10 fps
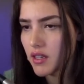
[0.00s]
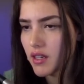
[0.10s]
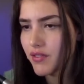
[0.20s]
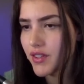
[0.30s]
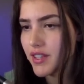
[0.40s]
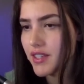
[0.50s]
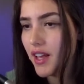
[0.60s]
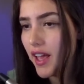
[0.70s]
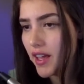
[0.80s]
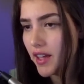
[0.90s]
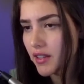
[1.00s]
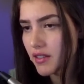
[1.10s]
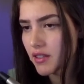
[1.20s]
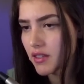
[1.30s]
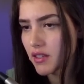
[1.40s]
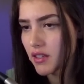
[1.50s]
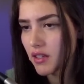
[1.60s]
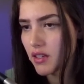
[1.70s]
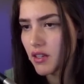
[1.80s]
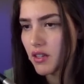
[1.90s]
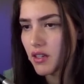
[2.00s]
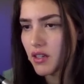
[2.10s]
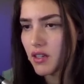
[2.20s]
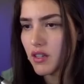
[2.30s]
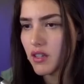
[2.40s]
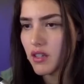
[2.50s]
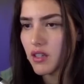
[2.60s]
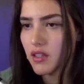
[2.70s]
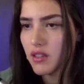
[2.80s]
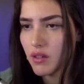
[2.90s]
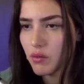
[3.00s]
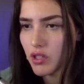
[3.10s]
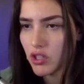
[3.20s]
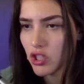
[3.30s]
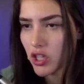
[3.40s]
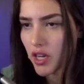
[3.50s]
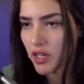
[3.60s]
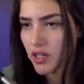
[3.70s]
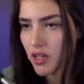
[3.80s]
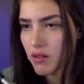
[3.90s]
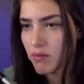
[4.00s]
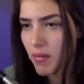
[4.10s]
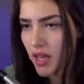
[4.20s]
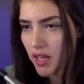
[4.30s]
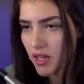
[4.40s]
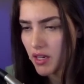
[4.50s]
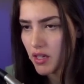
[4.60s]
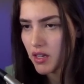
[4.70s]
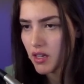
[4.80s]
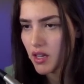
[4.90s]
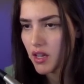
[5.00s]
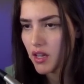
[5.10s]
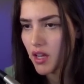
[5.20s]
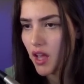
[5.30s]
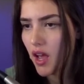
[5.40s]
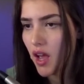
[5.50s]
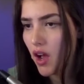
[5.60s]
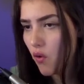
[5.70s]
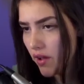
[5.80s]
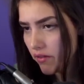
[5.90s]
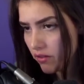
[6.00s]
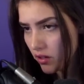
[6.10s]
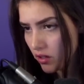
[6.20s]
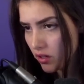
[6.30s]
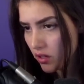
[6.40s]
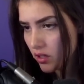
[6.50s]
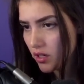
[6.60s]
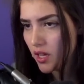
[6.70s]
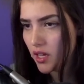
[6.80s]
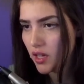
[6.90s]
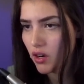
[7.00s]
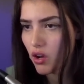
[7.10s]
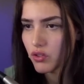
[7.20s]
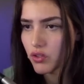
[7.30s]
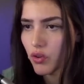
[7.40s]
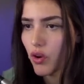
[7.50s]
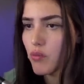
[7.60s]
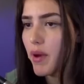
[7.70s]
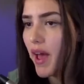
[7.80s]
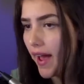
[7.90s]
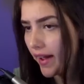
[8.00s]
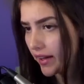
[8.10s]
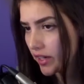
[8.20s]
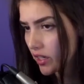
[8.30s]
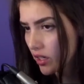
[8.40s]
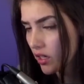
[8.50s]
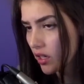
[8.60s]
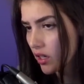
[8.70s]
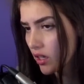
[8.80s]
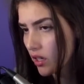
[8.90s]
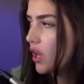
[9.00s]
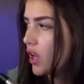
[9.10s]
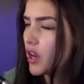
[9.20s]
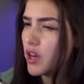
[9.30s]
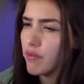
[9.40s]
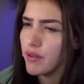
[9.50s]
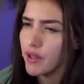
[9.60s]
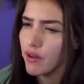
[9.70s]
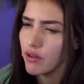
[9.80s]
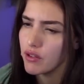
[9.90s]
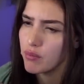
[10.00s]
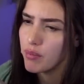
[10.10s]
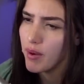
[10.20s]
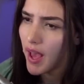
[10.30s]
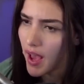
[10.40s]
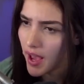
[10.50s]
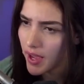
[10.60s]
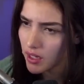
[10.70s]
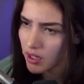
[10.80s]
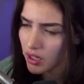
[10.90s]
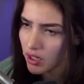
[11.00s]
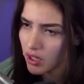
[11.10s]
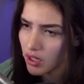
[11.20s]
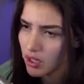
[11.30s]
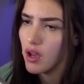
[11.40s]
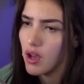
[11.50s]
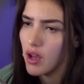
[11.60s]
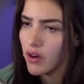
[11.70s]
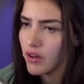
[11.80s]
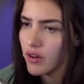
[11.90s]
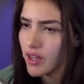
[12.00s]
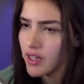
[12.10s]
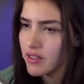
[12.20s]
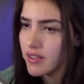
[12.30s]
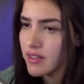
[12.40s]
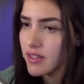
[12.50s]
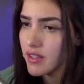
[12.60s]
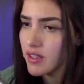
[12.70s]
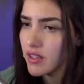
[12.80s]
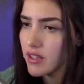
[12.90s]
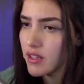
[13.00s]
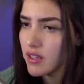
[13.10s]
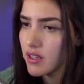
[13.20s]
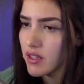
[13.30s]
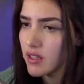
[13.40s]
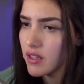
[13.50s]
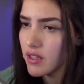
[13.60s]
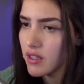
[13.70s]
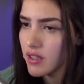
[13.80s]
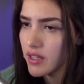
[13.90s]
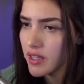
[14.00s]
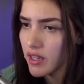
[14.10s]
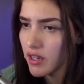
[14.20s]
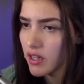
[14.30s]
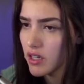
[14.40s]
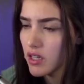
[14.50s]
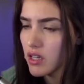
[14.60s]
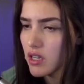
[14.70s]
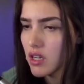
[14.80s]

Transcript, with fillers: If he takes, then we check and mate. However, he can also go back. And if he goes back, and our knight is here,